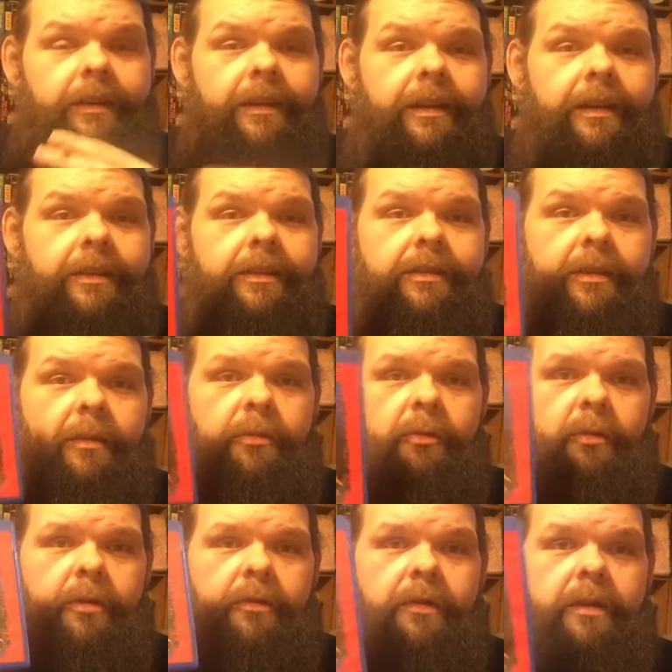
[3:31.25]
Something
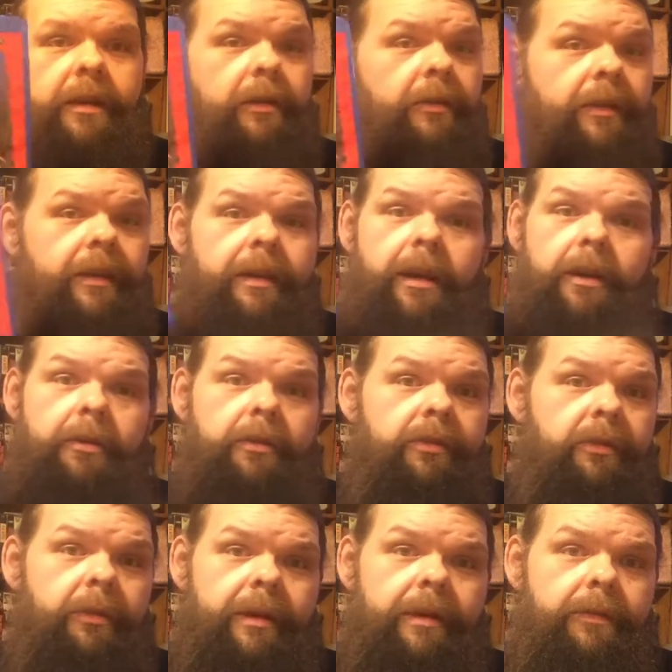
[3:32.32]
Weird Video, they also
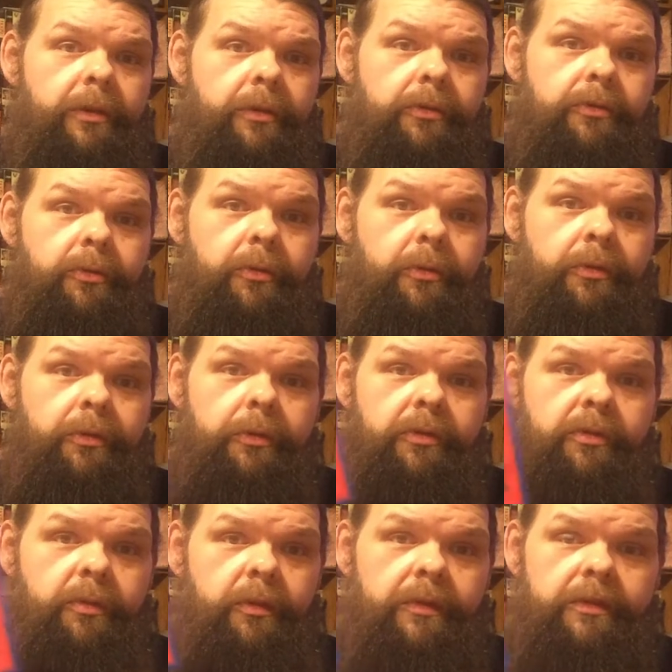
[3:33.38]
have the Herschel Gordon Lewis
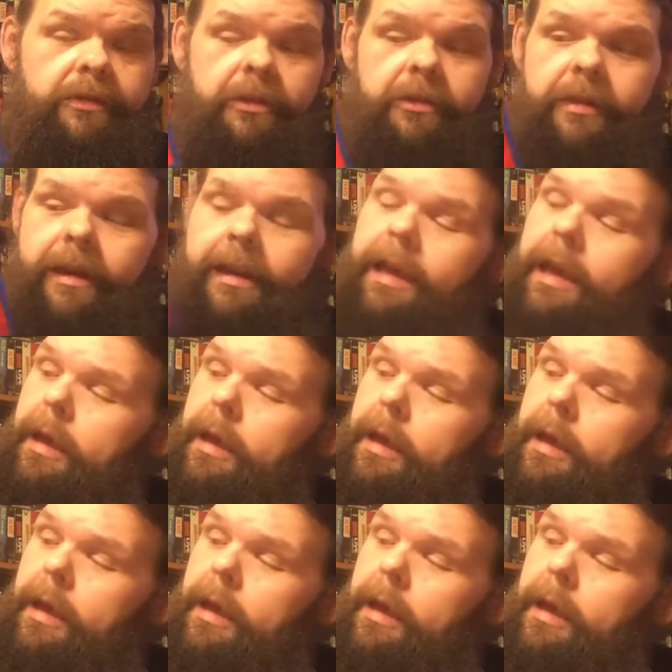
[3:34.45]
movies, all that.